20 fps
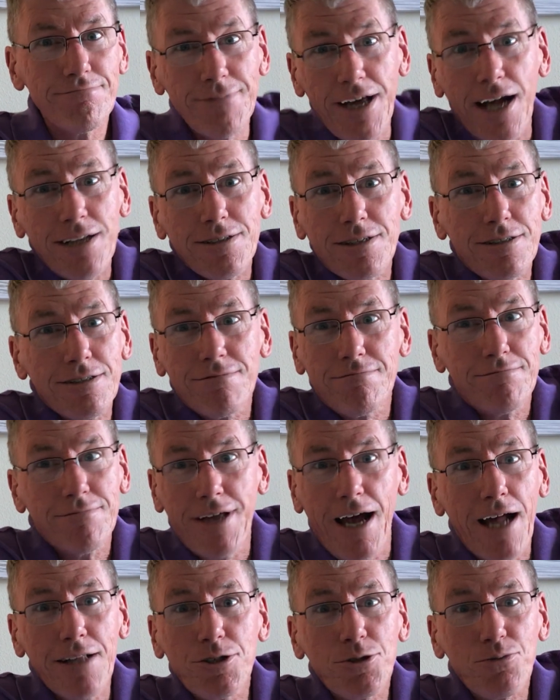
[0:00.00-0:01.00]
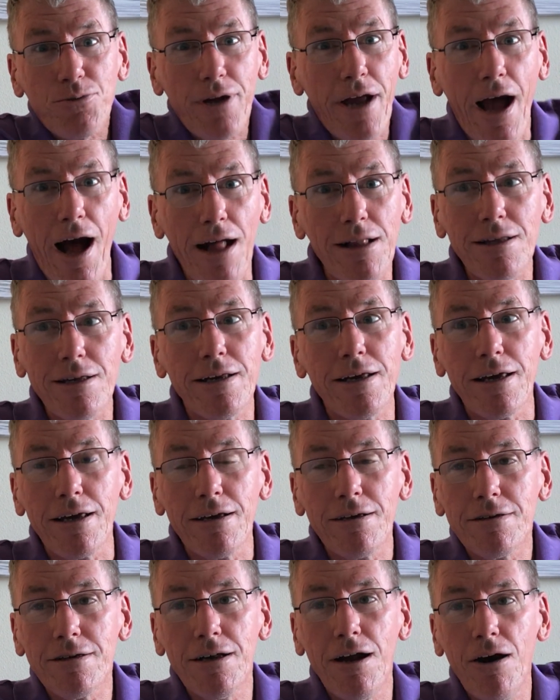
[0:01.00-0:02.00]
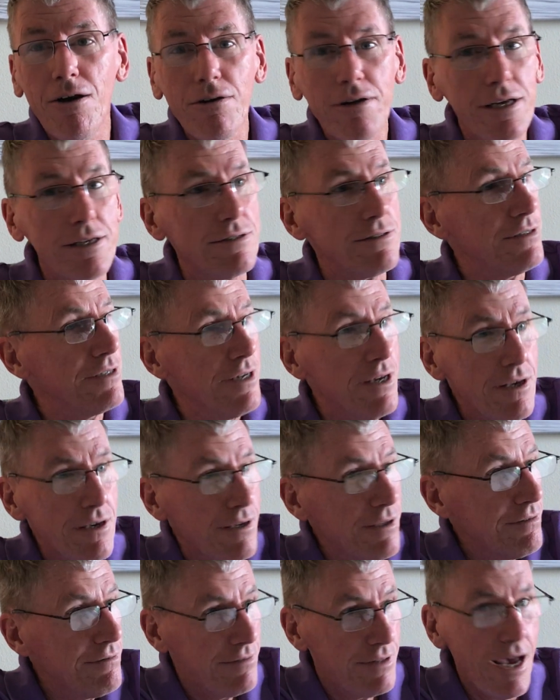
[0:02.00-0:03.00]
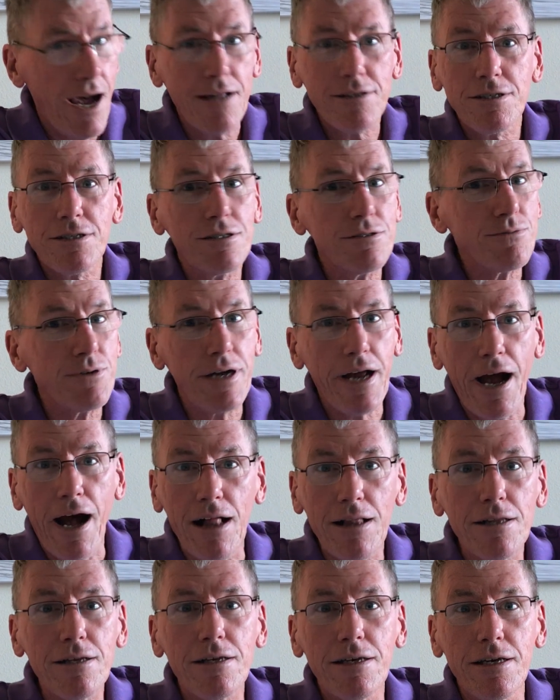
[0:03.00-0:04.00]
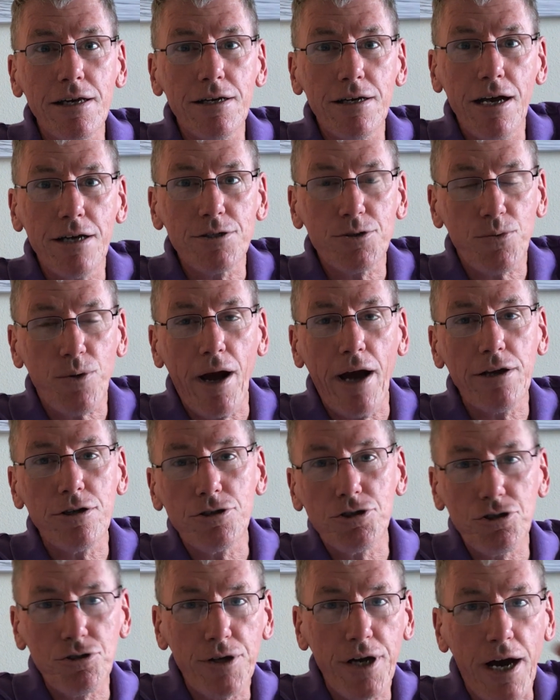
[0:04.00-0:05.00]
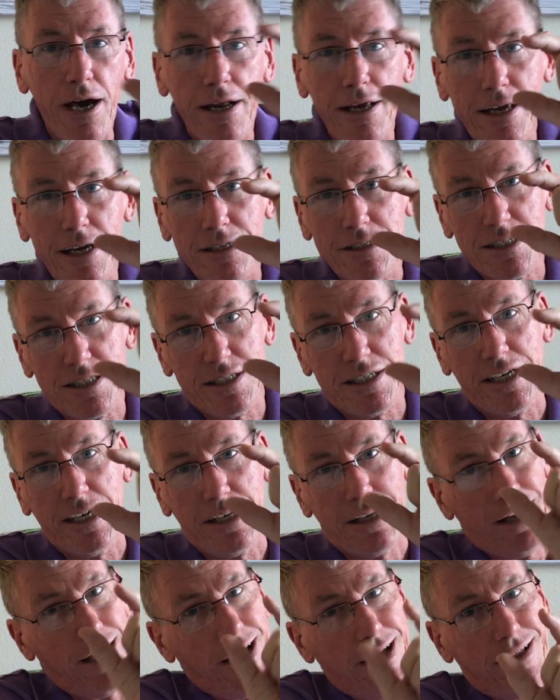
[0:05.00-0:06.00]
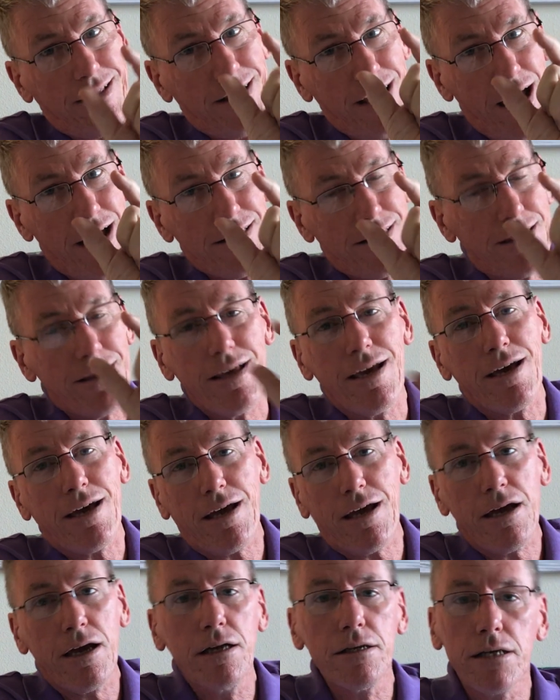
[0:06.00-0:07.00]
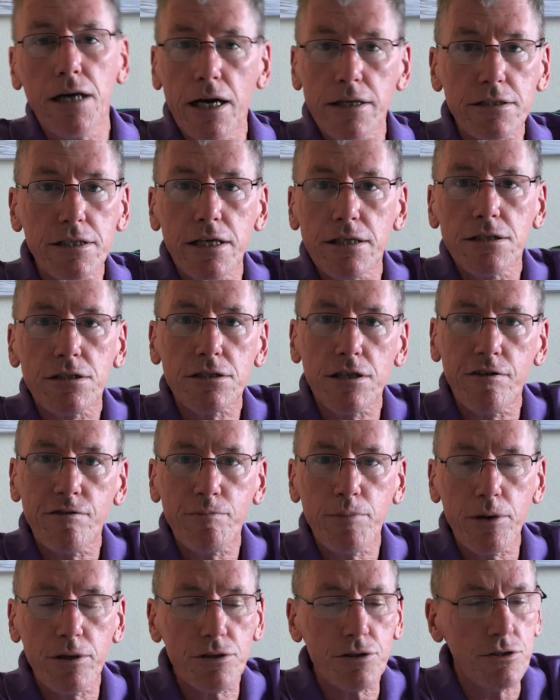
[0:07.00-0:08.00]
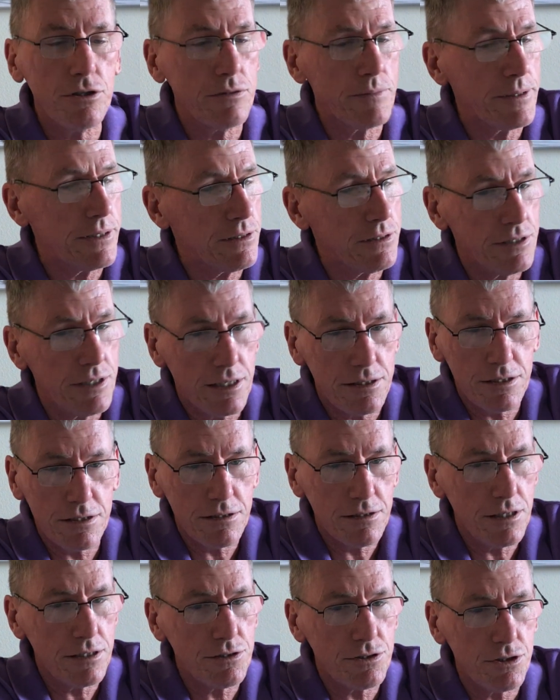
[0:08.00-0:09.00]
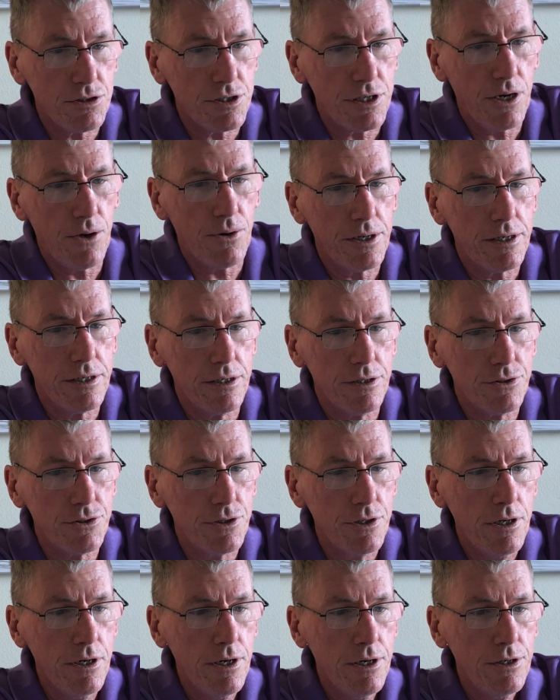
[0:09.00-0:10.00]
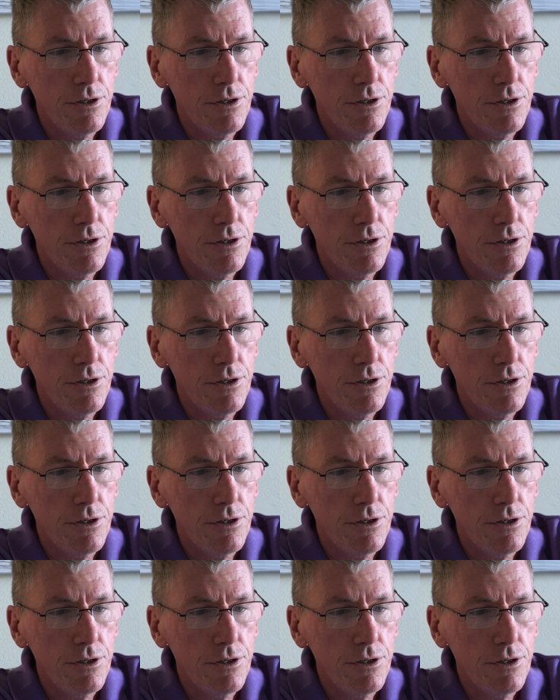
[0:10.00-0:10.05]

That's reality, That's the reality as writers. You got to get skin like that thick and not take stuff personal, because that's just it is.